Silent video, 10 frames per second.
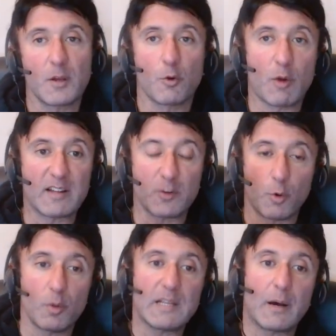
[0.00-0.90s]
Write it
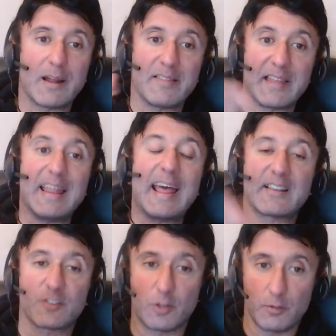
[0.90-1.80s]
all down and then
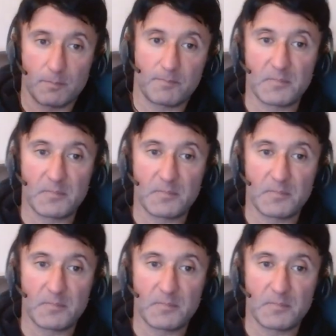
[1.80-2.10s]
execute.